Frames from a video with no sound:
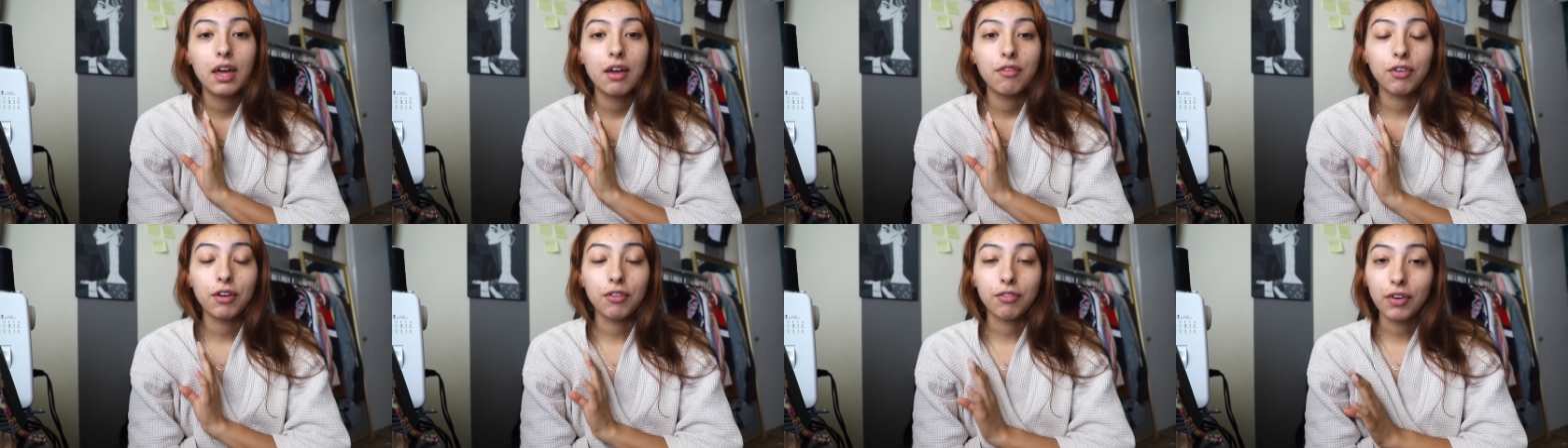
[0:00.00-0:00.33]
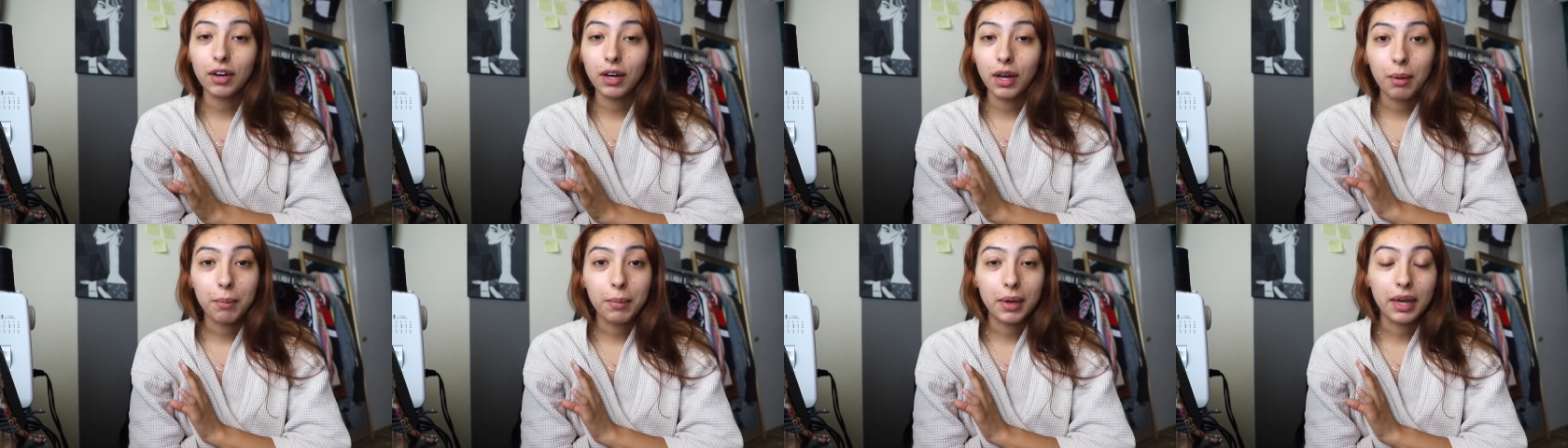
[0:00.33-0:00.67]
If I
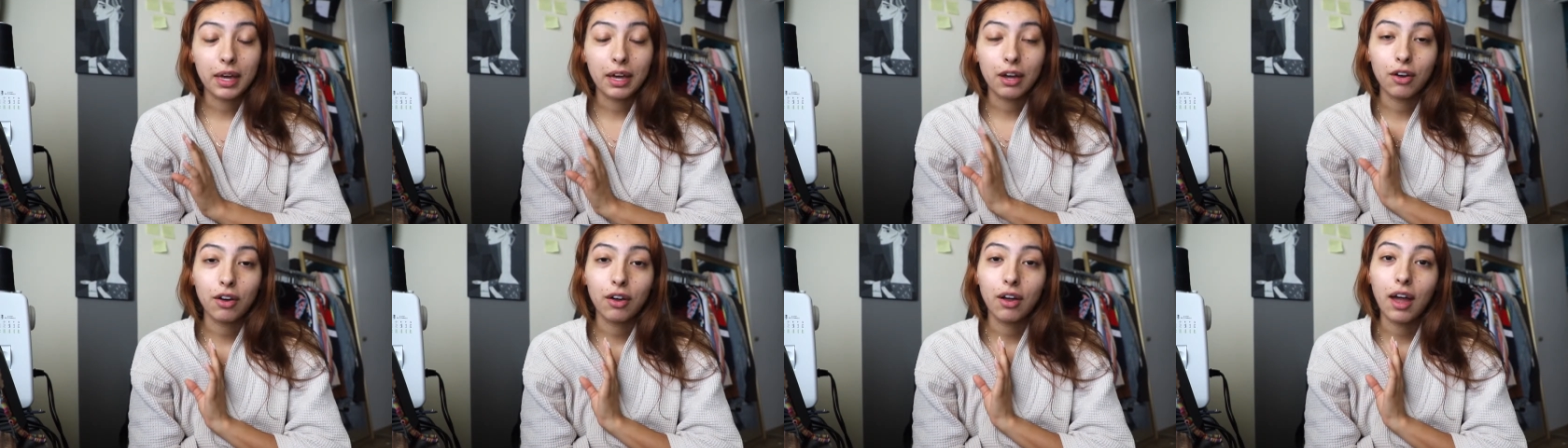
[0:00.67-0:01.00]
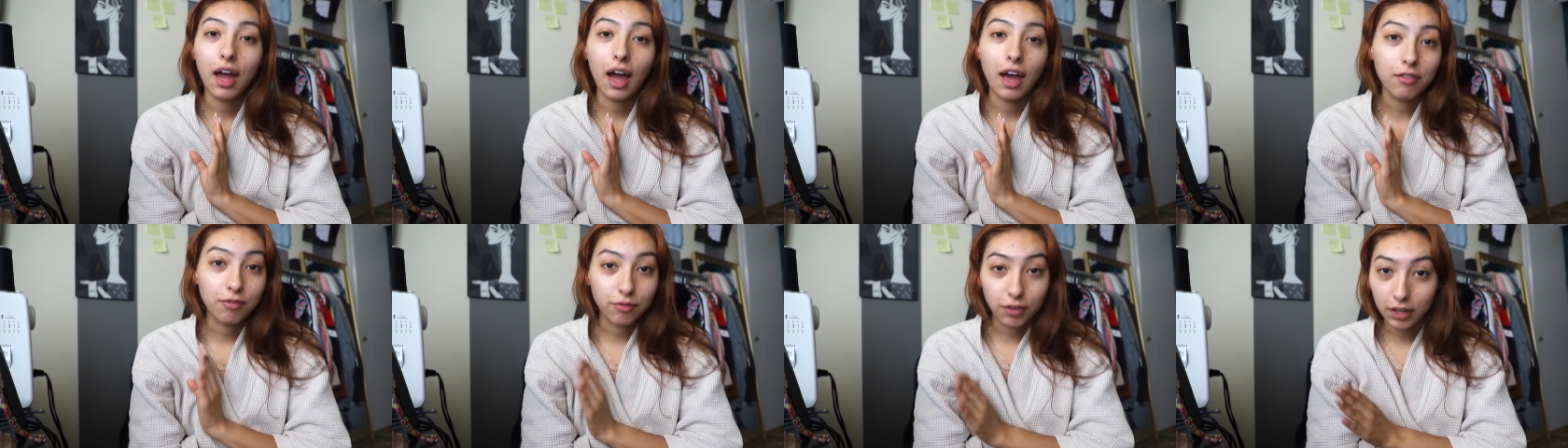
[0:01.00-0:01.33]
fuck up my hair,
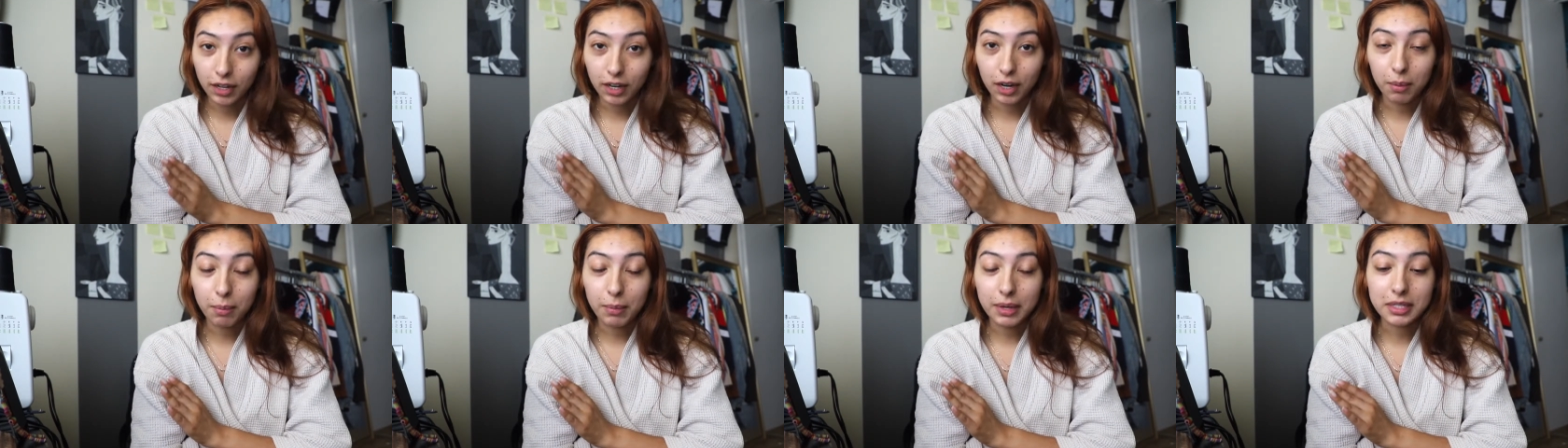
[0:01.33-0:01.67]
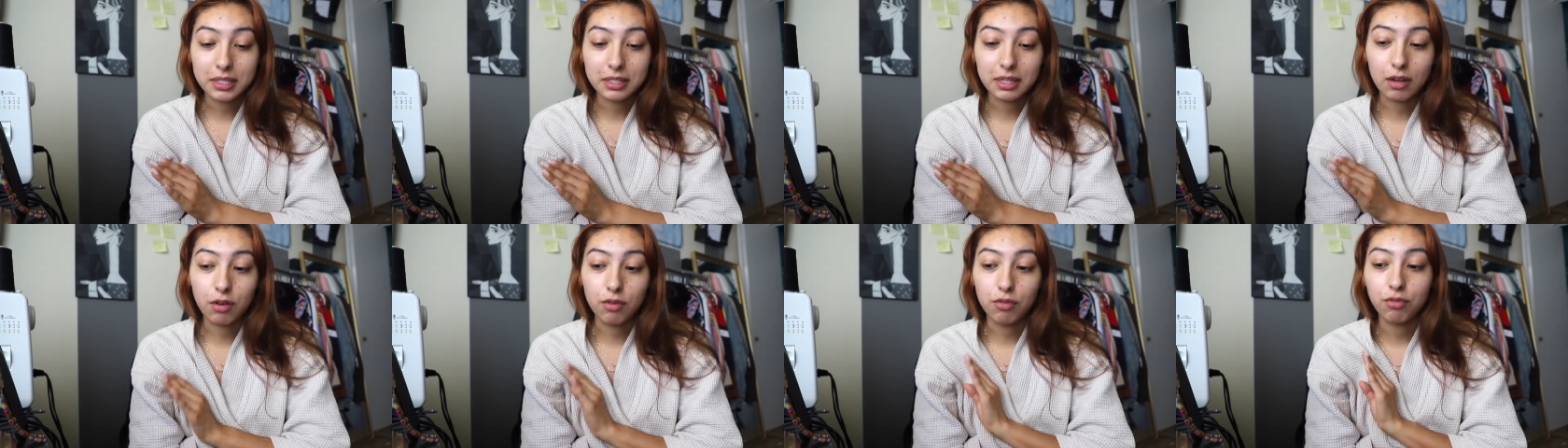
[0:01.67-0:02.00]
I fuck it up
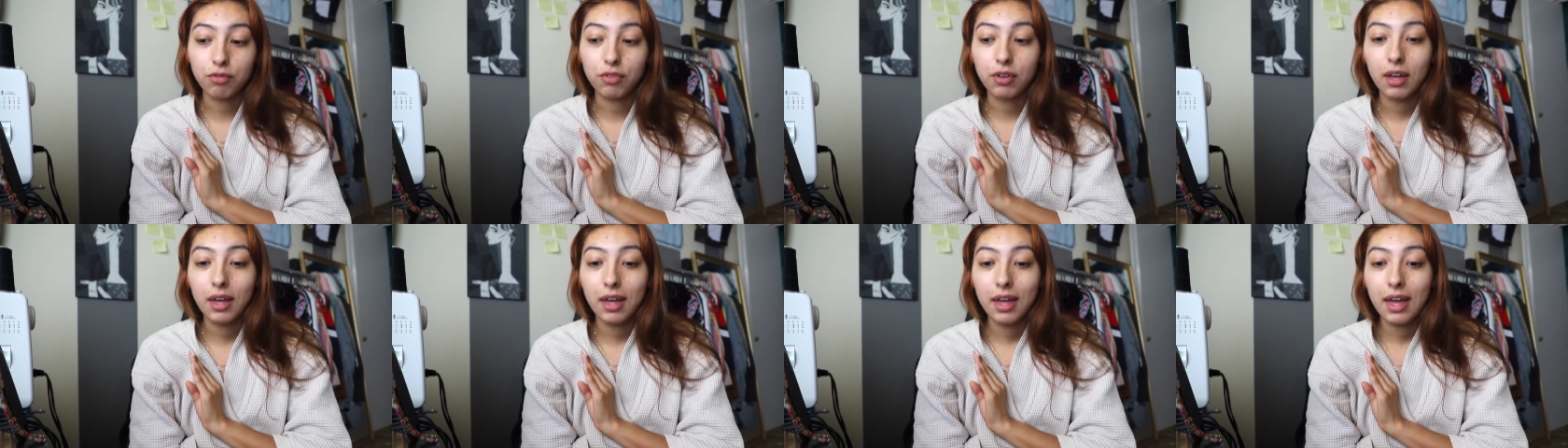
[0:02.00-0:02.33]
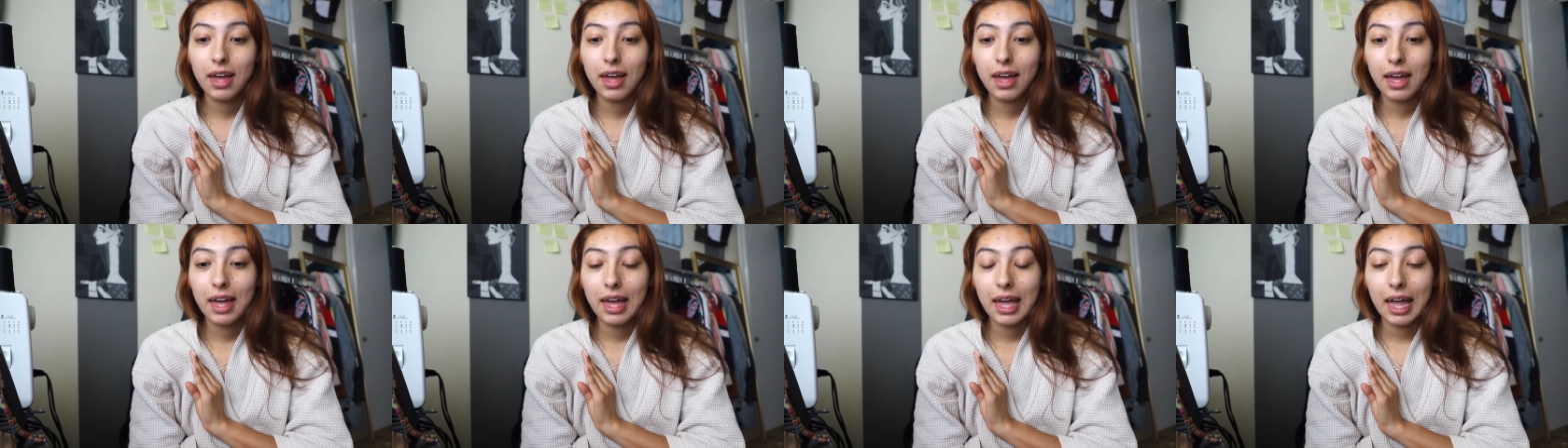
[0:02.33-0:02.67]
myself
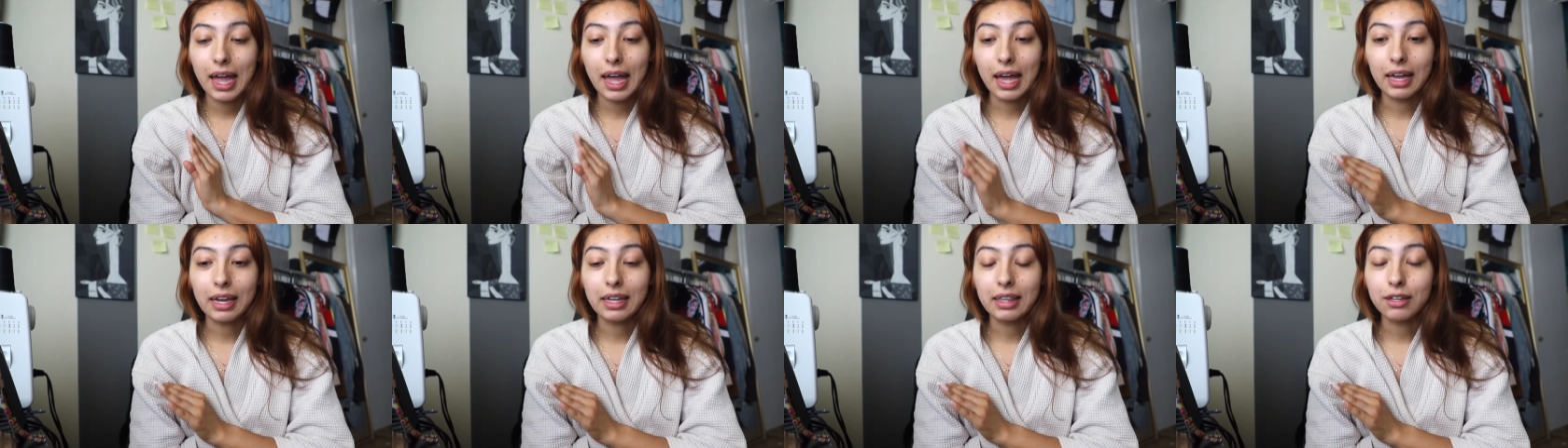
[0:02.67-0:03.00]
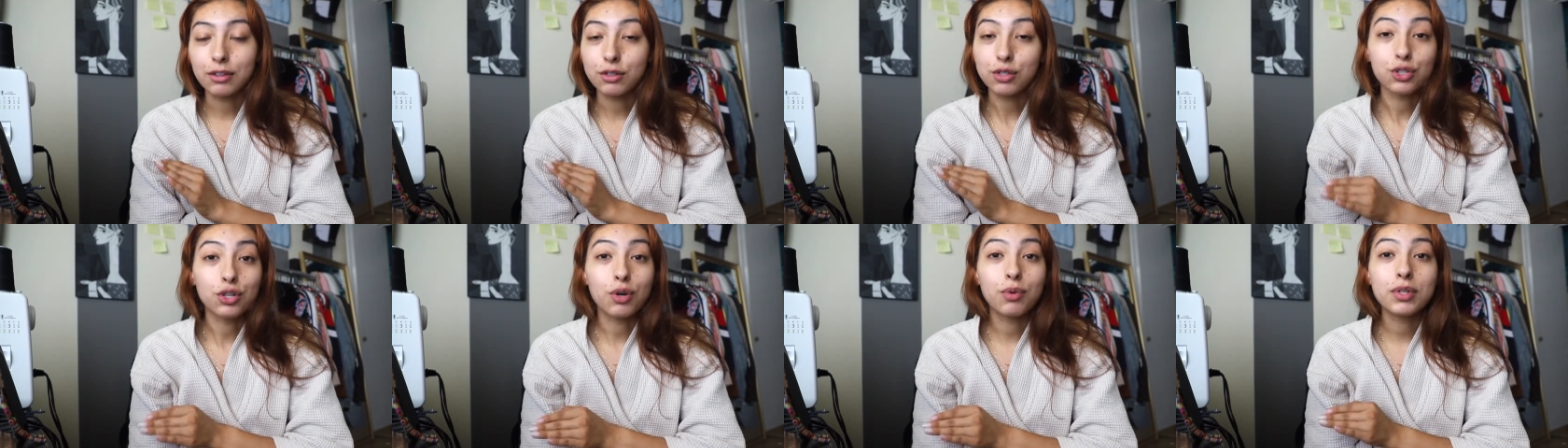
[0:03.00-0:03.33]
and
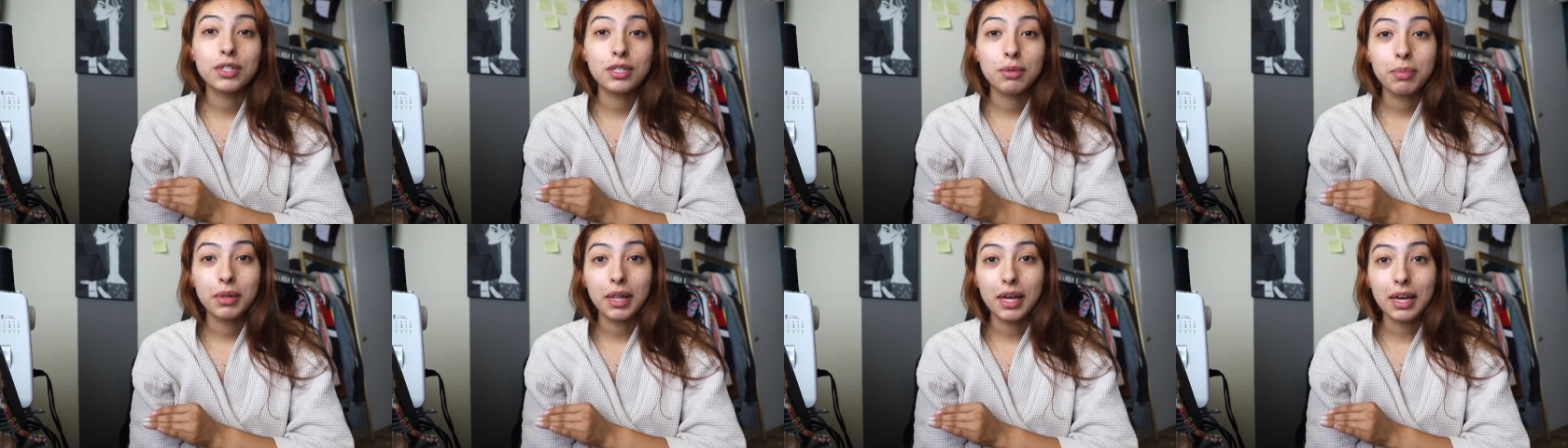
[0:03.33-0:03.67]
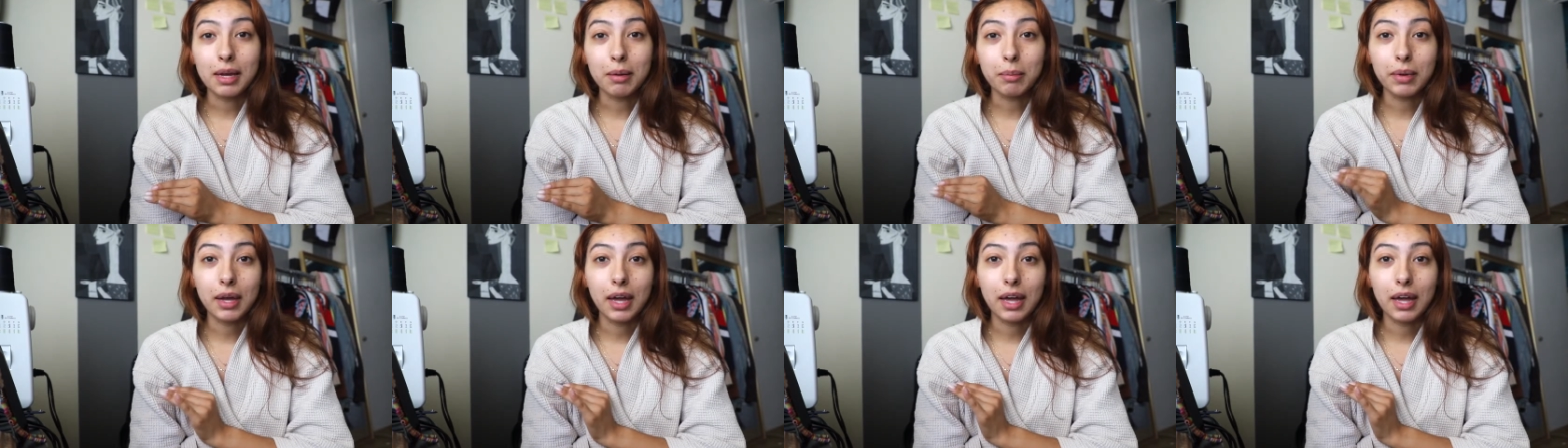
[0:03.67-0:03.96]
there's no one to blame.